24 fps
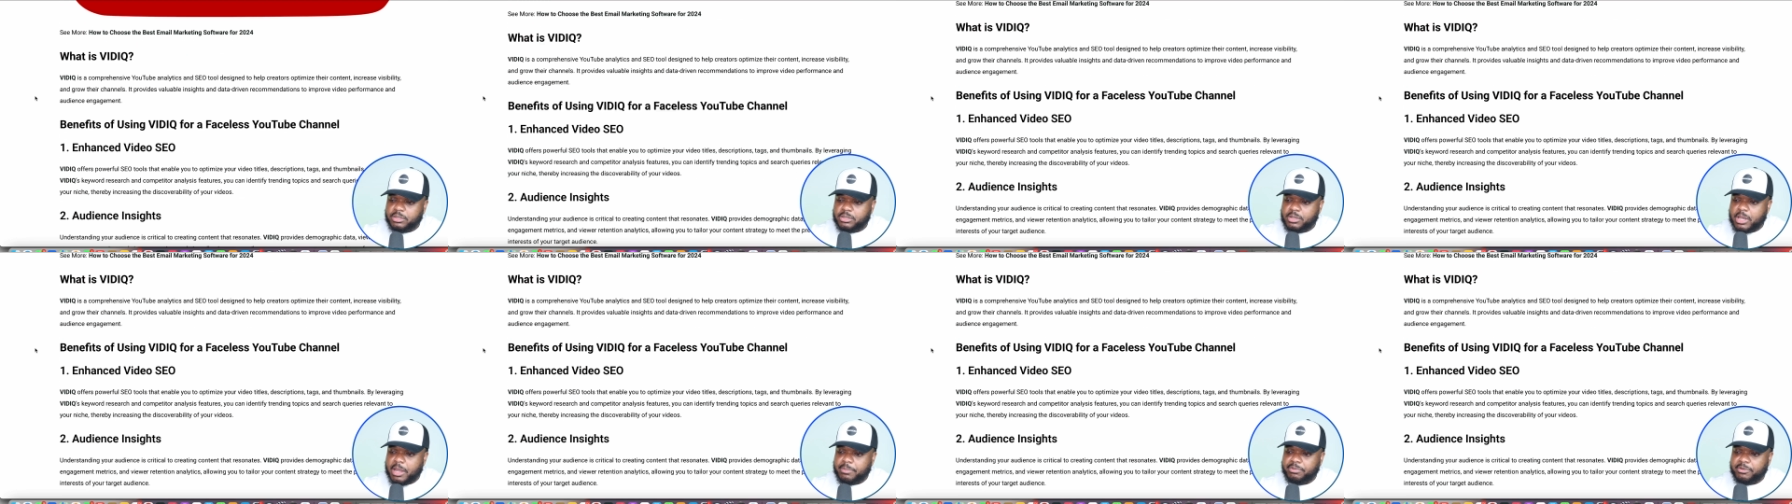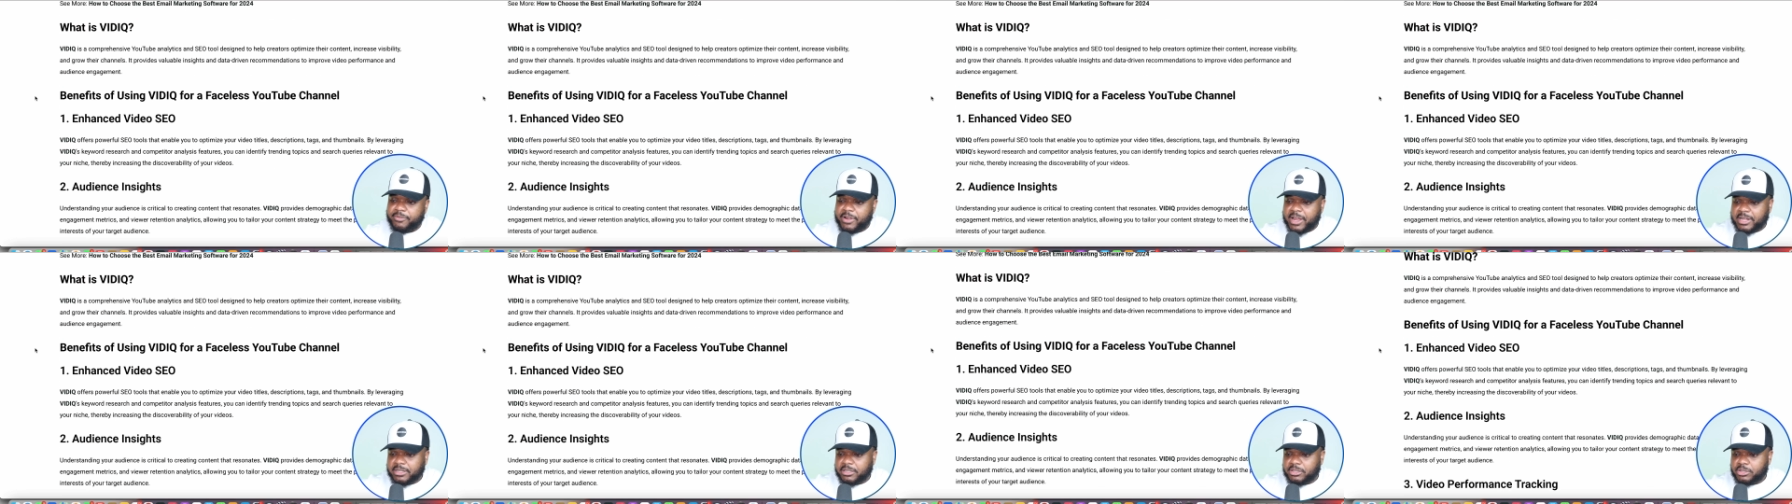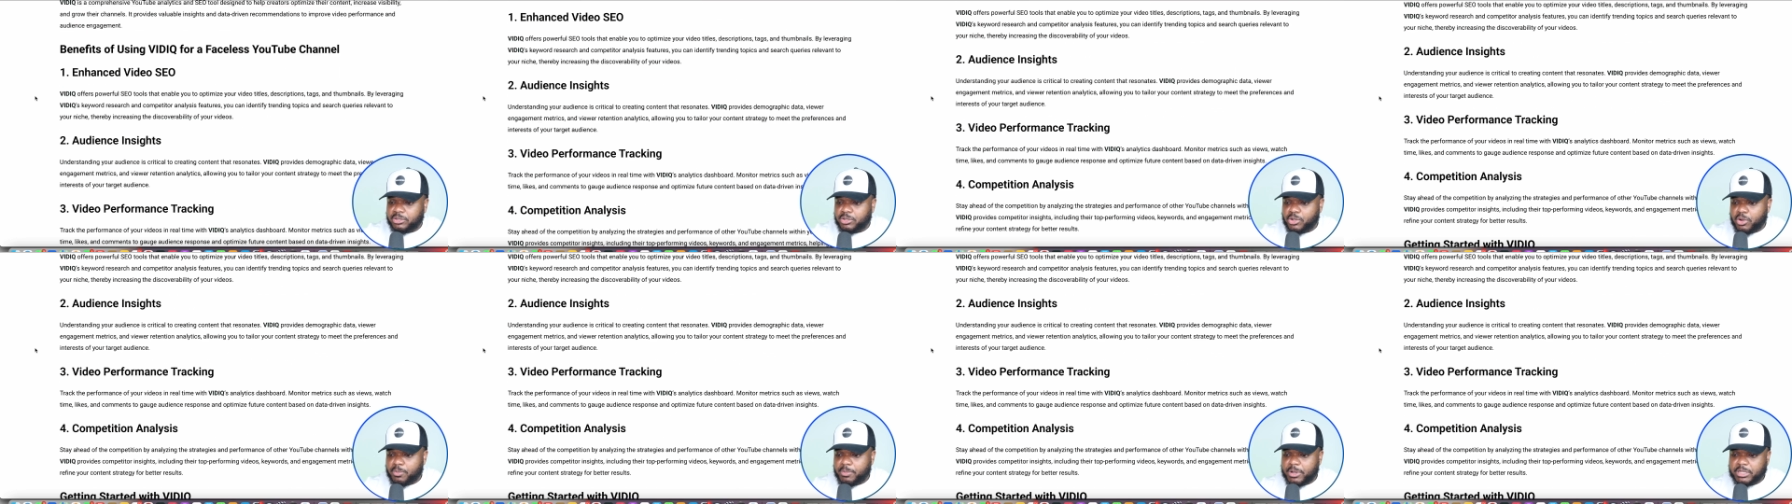So I provide
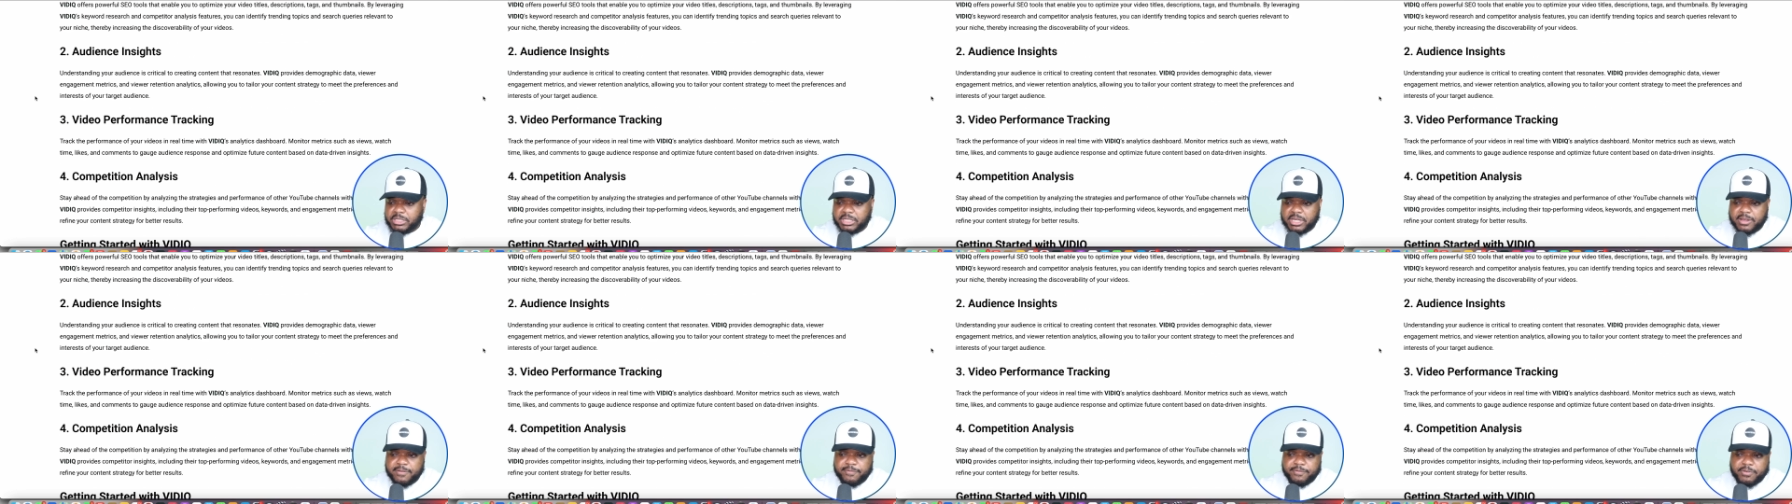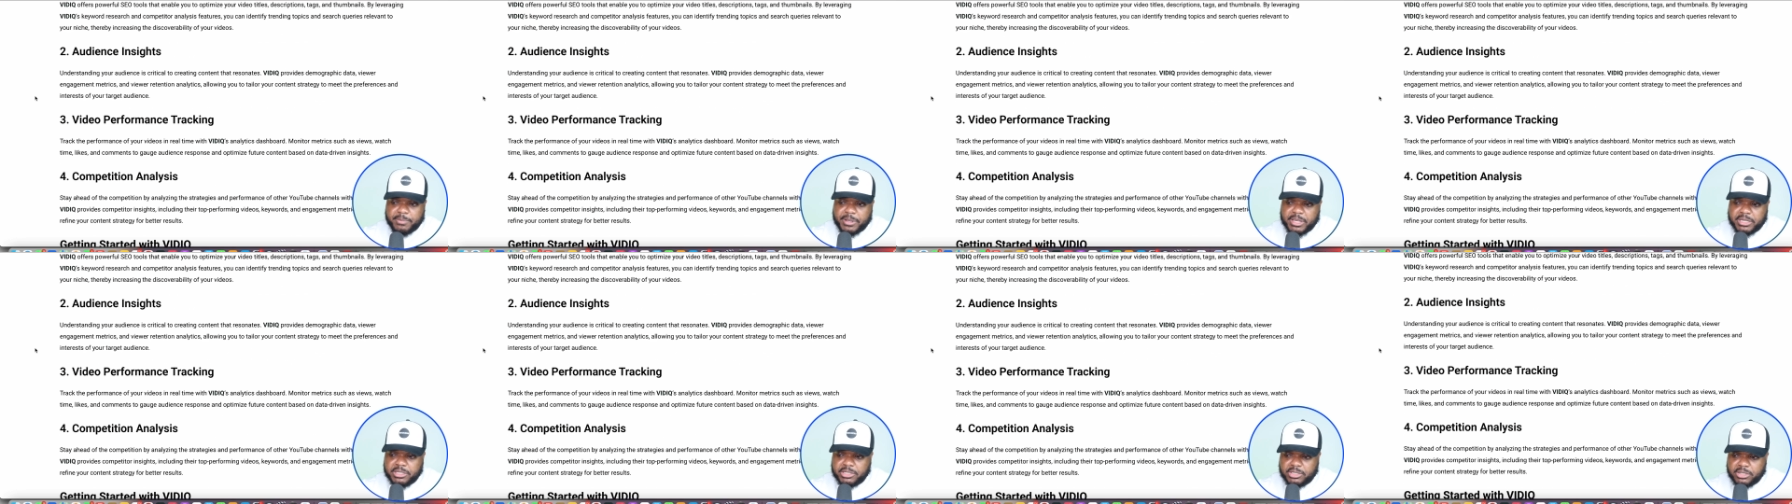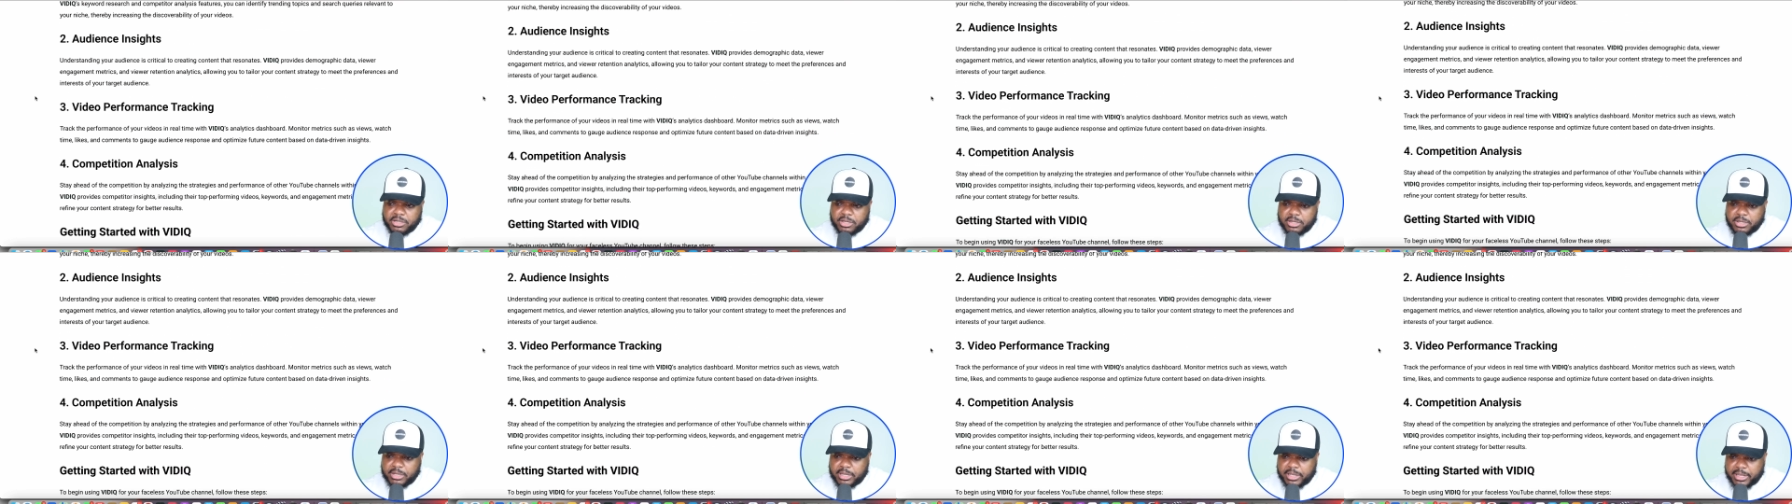so much
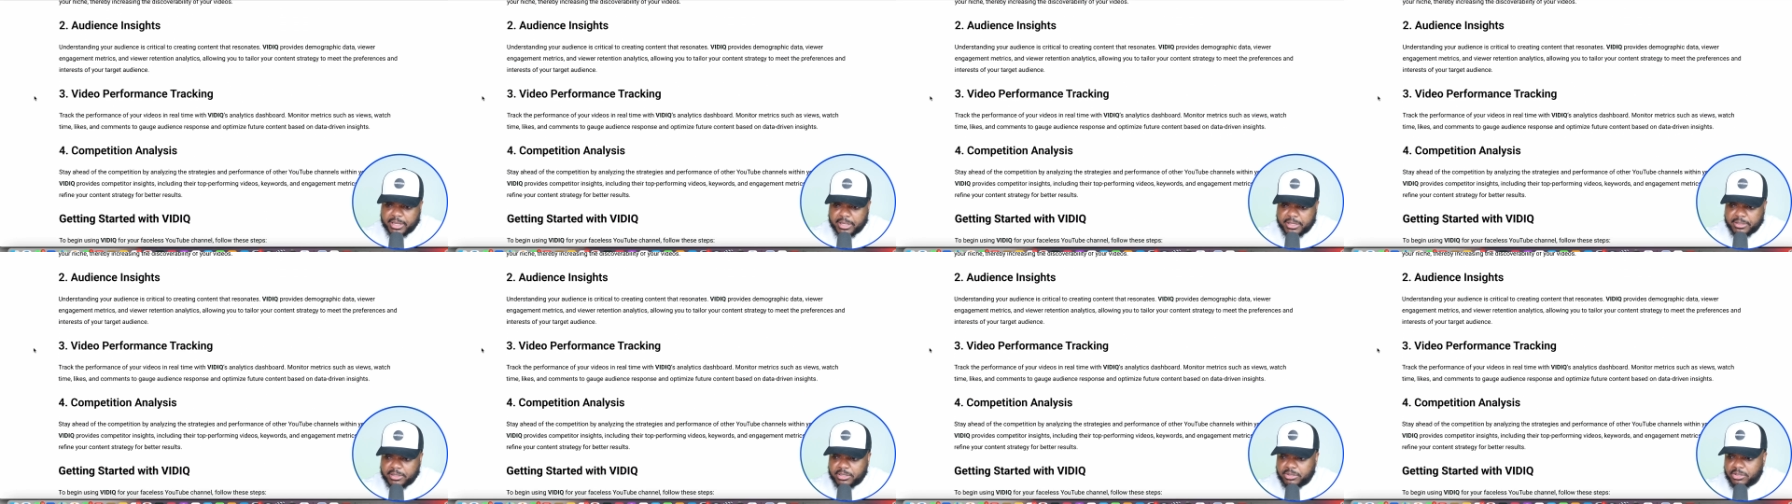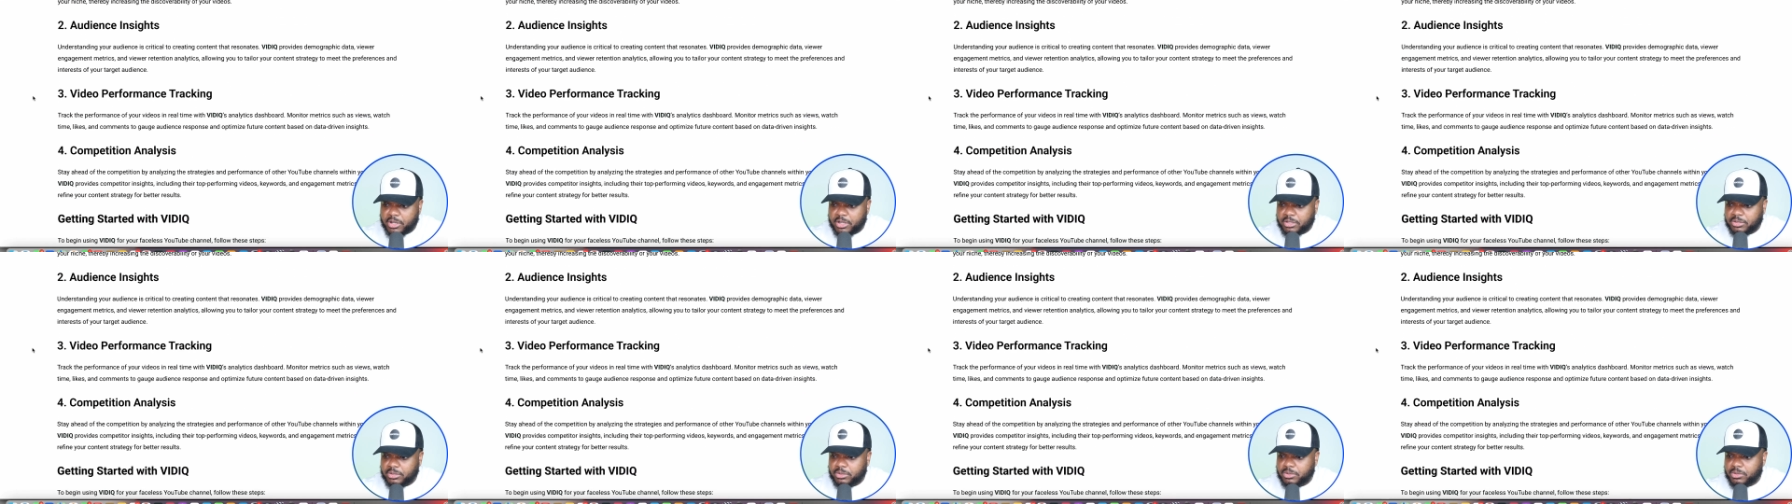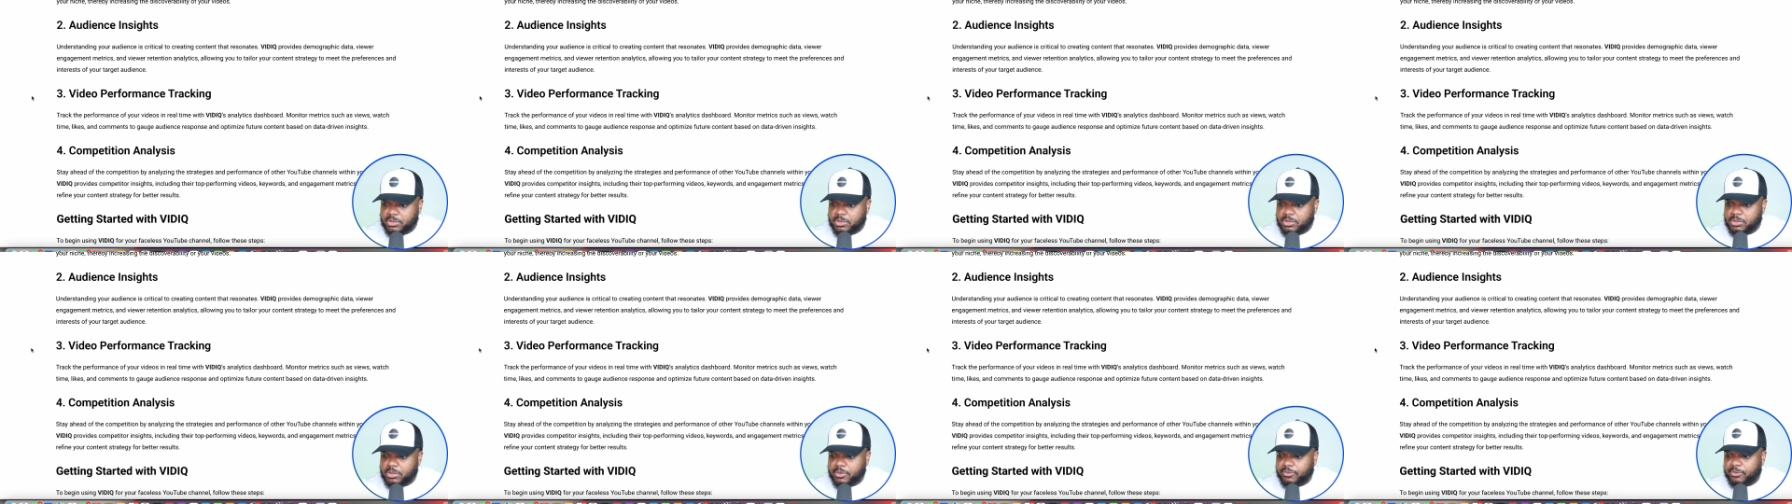information in this
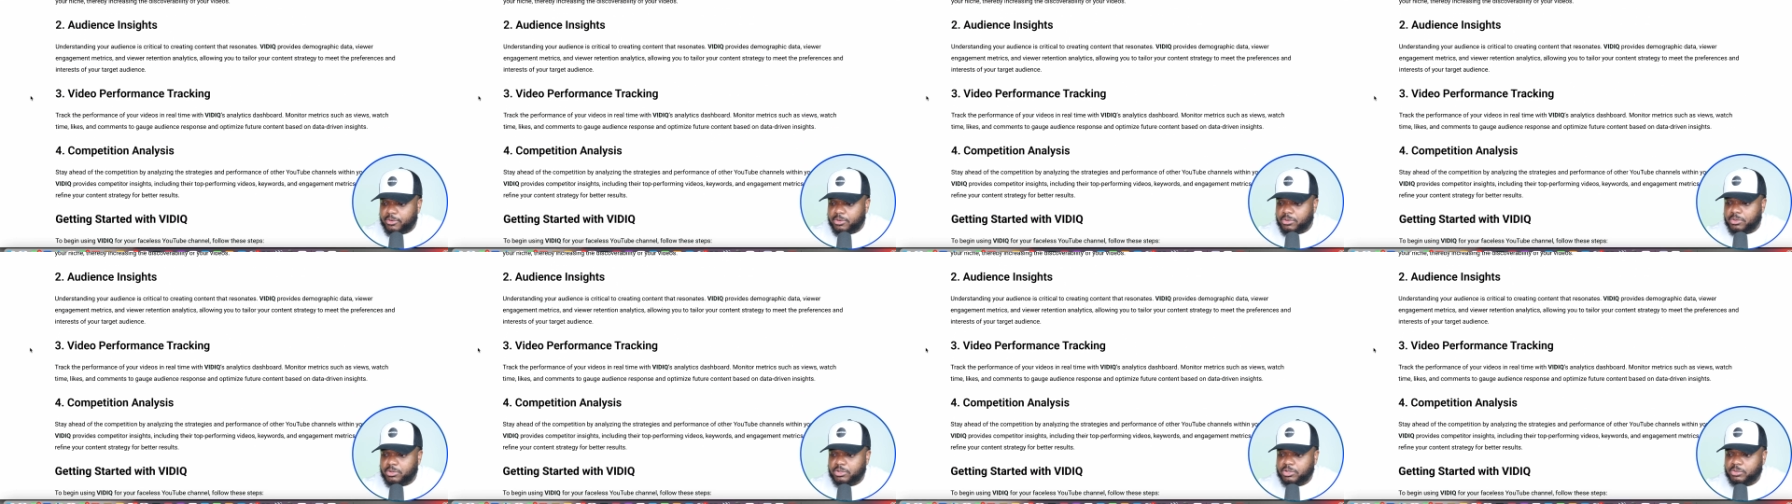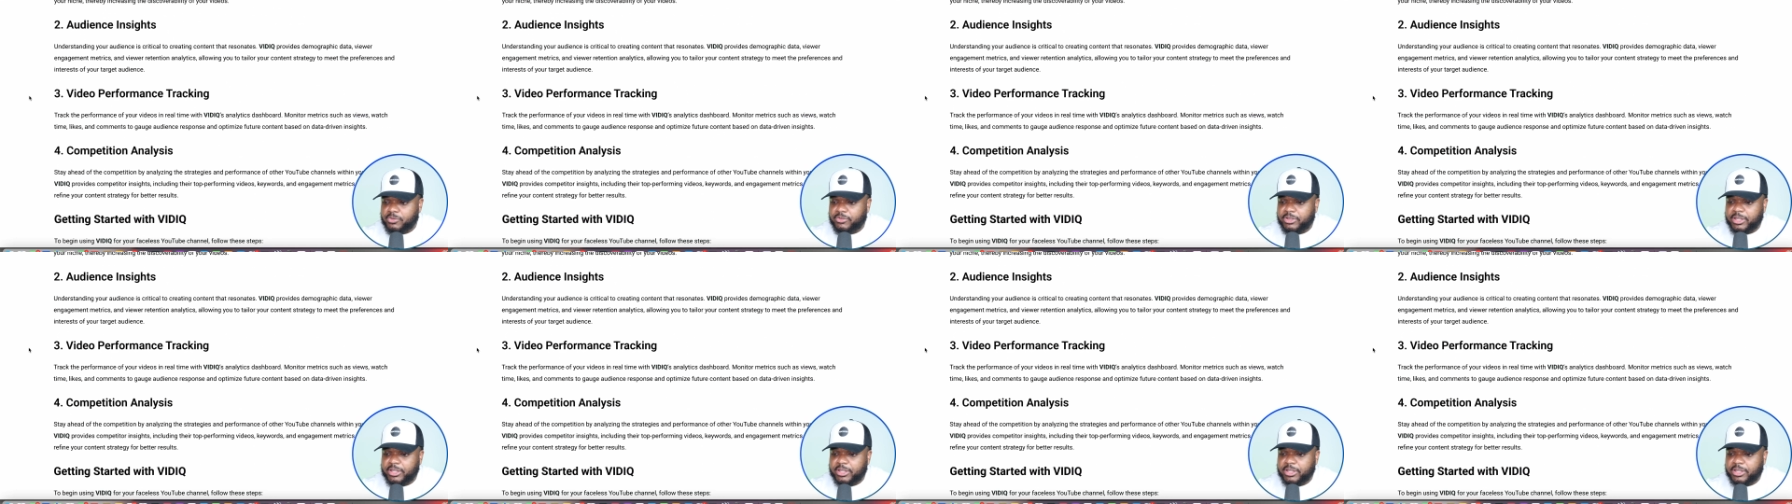article, of course,